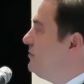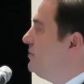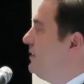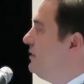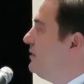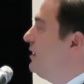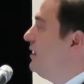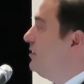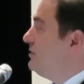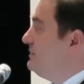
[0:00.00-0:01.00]
from
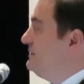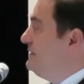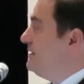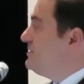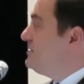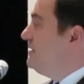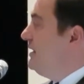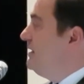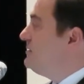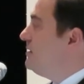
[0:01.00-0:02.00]
here. There is
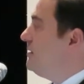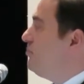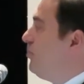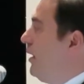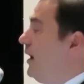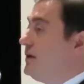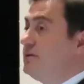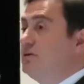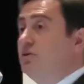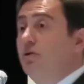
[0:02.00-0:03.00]
internal
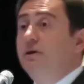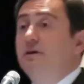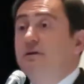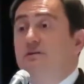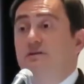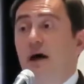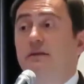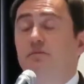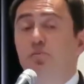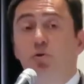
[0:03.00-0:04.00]
part going
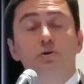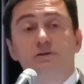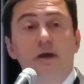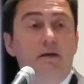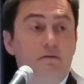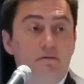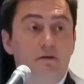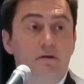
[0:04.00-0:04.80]
inside the prostate.